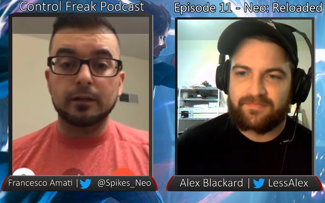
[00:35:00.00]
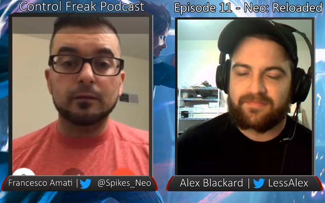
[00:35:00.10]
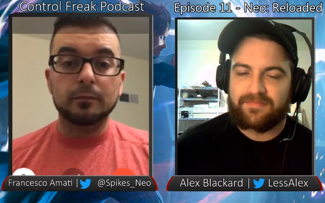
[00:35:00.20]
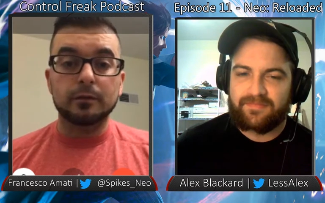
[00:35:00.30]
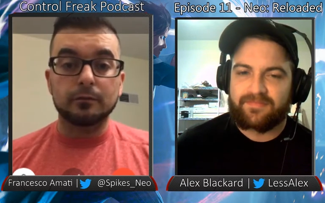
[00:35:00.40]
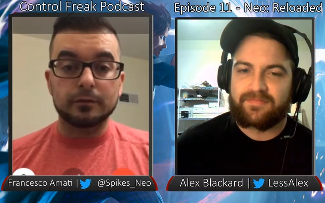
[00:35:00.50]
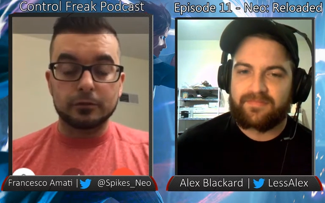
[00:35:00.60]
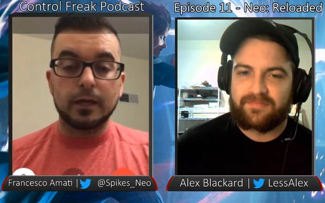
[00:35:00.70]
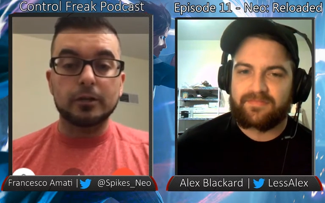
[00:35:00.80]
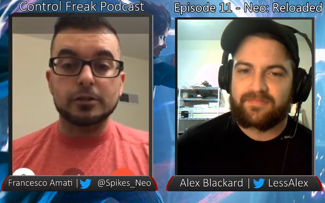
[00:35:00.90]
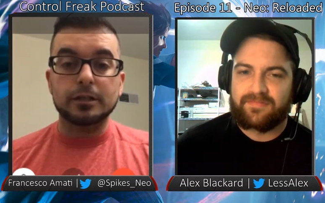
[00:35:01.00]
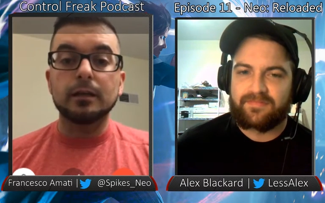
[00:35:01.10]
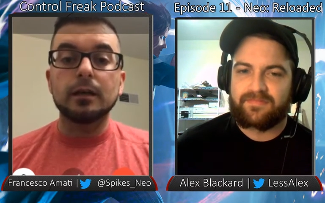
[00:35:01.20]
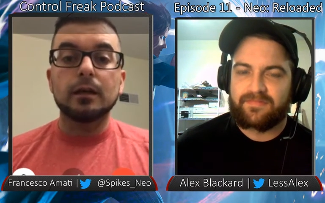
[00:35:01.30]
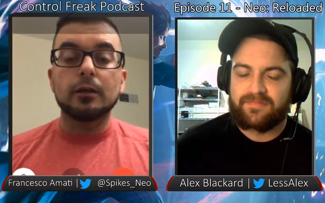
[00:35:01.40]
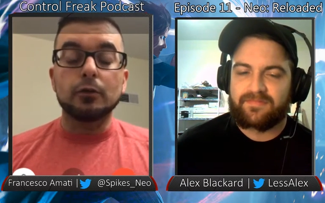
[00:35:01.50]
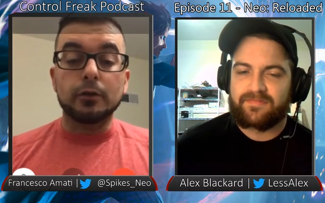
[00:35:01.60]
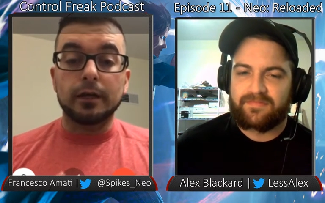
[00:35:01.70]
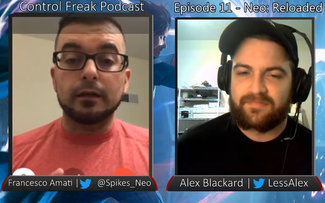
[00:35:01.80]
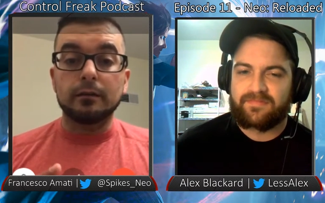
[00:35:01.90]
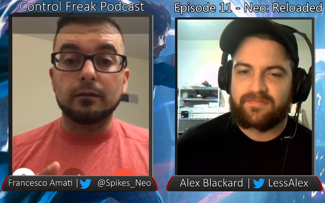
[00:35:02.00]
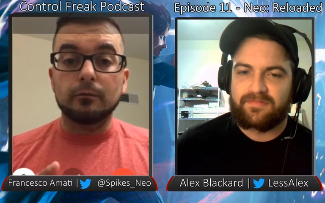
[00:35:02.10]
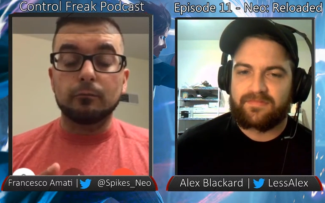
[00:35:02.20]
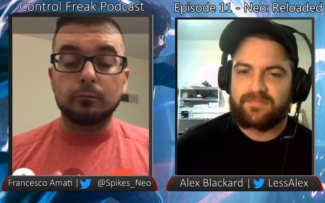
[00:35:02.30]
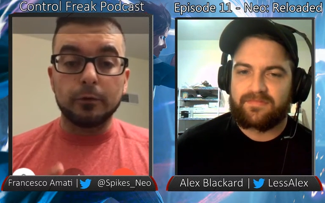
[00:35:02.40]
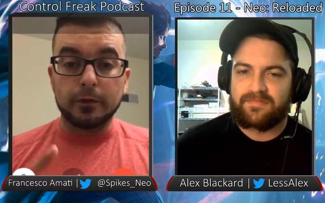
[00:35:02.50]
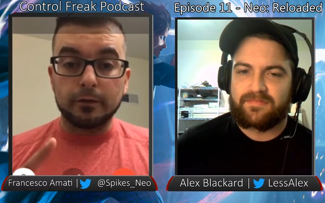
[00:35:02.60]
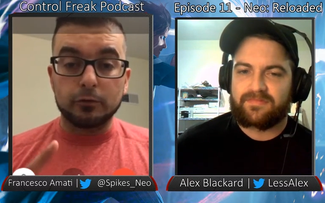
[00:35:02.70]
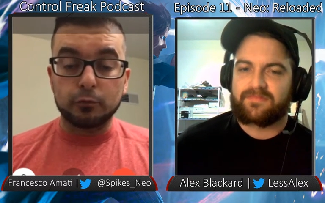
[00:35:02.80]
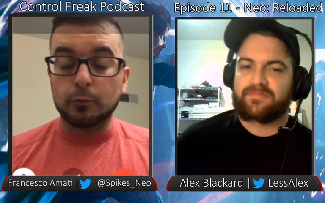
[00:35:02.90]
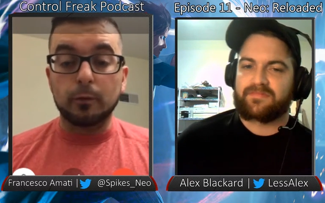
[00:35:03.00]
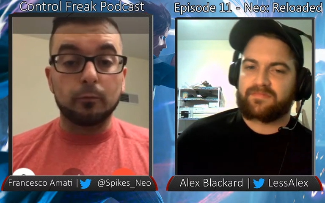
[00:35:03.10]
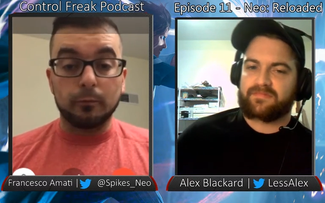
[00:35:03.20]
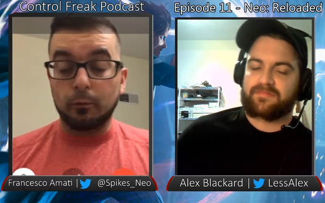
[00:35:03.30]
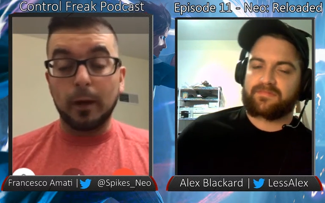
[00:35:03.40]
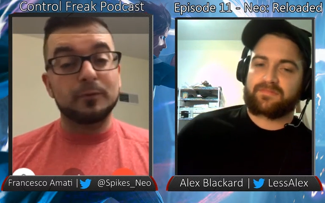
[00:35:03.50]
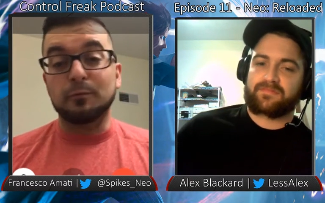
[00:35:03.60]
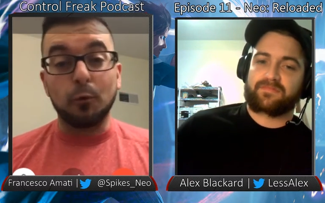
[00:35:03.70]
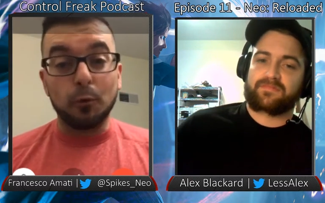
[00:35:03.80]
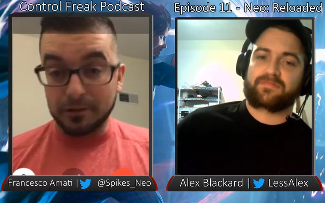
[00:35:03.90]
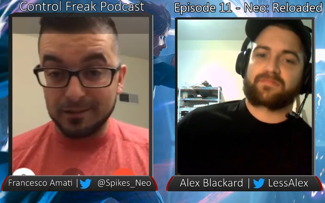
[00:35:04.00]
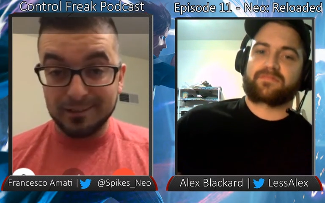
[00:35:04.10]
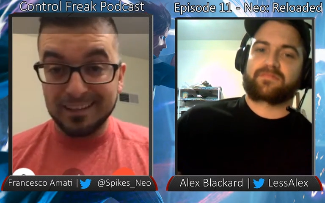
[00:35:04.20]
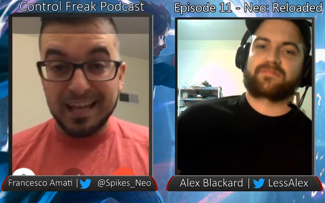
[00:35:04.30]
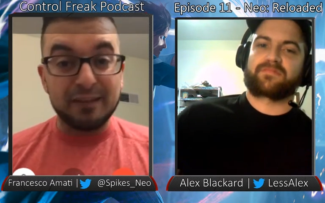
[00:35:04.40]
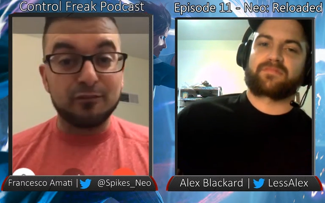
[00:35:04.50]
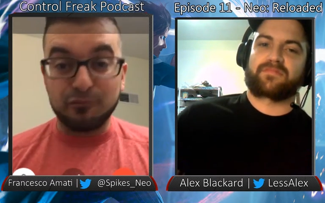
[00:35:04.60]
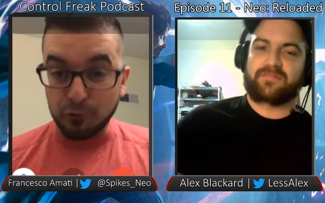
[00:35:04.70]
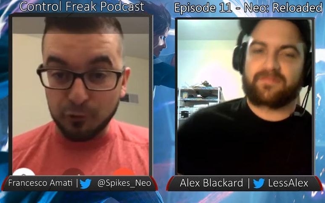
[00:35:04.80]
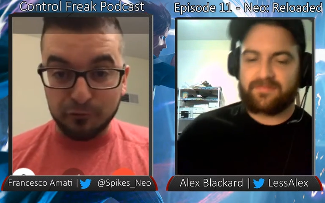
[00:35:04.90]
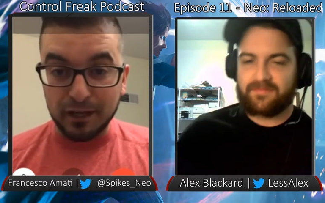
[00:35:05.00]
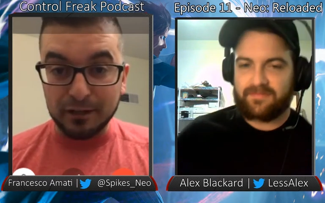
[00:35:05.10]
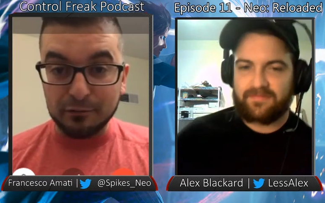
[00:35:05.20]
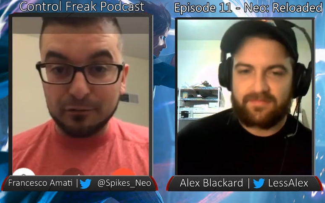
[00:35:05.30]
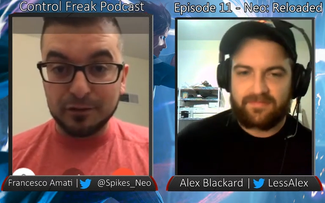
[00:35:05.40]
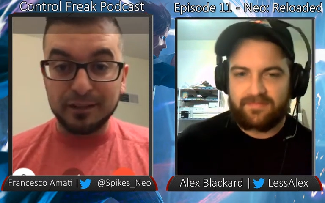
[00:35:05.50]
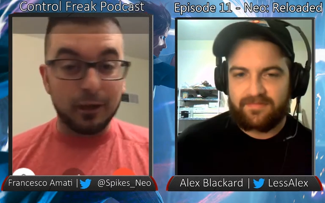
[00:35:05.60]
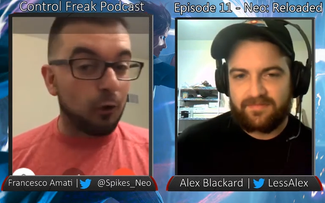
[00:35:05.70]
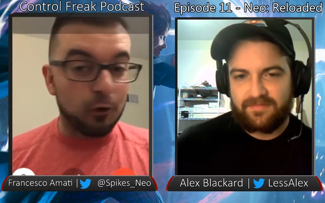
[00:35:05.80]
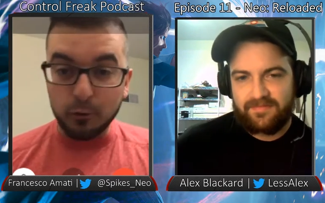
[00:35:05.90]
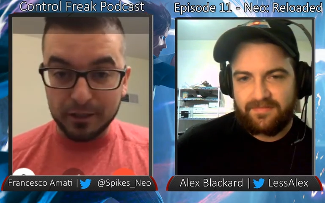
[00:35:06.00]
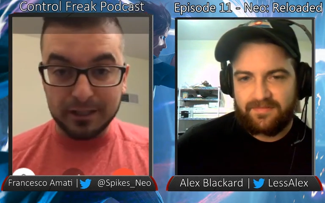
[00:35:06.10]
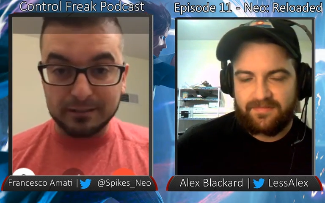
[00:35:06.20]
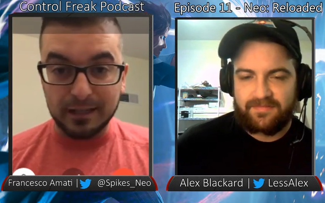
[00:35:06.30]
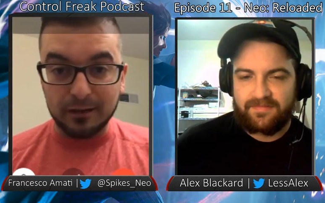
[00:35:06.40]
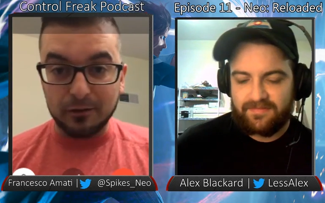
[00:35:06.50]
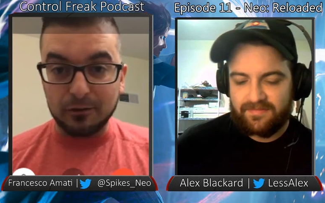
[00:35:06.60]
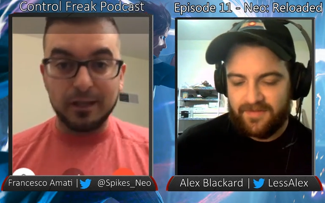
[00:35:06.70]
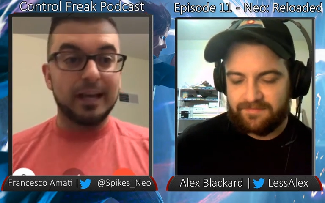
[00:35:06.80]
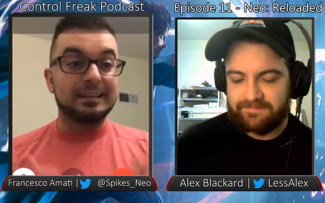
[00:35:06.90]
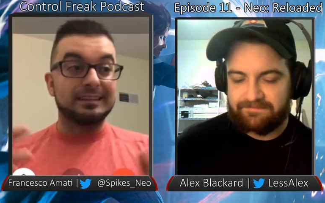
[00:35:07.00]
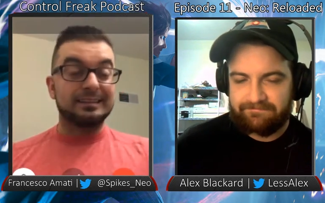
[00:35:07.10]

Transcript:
Speaker 1: element of the strategy. You can wipe the board, have a 4-5, they all go in exile, yep. And